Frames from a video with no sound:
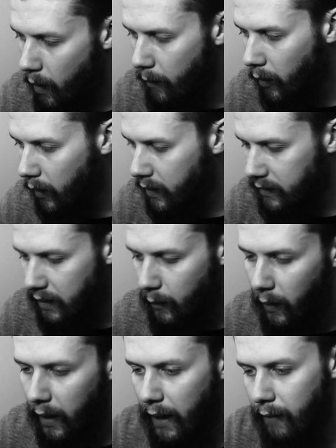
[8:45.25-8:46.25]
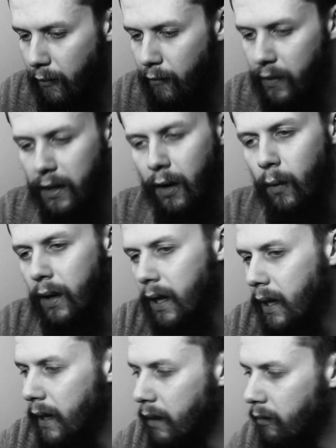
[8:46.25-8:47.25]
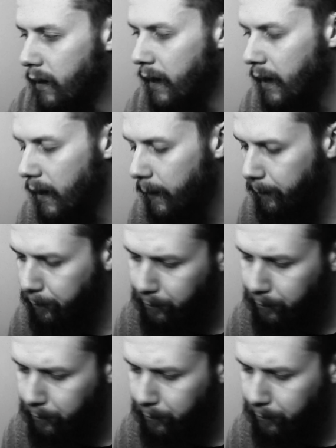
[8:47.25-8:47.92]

I'm not going to say we're going to have a video here and here.